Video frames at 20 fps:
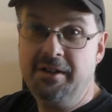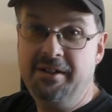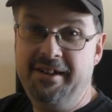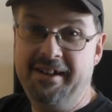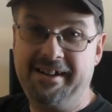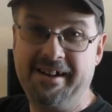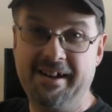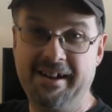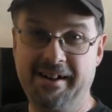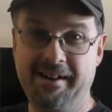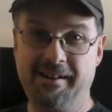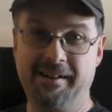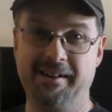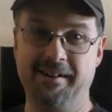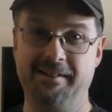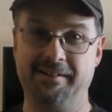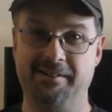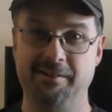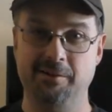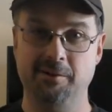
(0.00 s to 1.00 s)
You kind of got
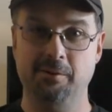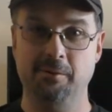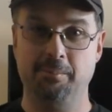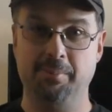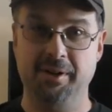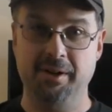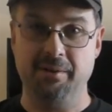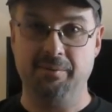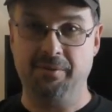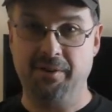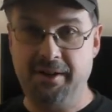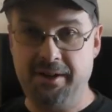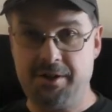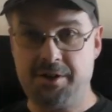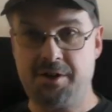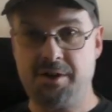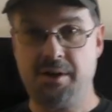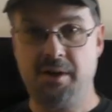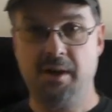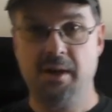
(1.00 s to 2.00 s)
to do a bit of
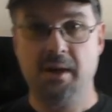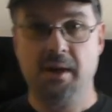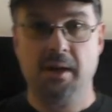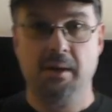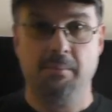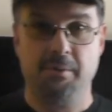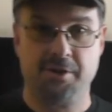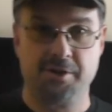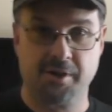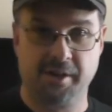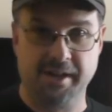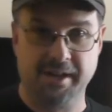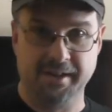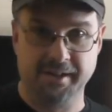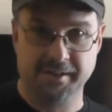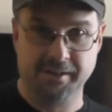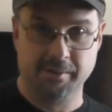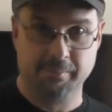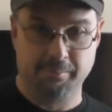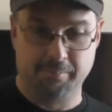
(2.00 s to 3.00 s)
each, but you're
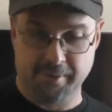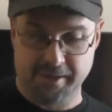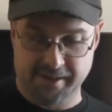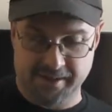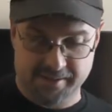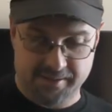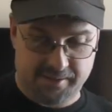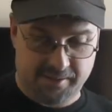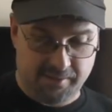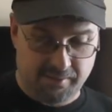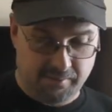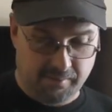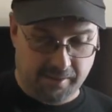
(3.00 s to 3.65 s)
getting your base.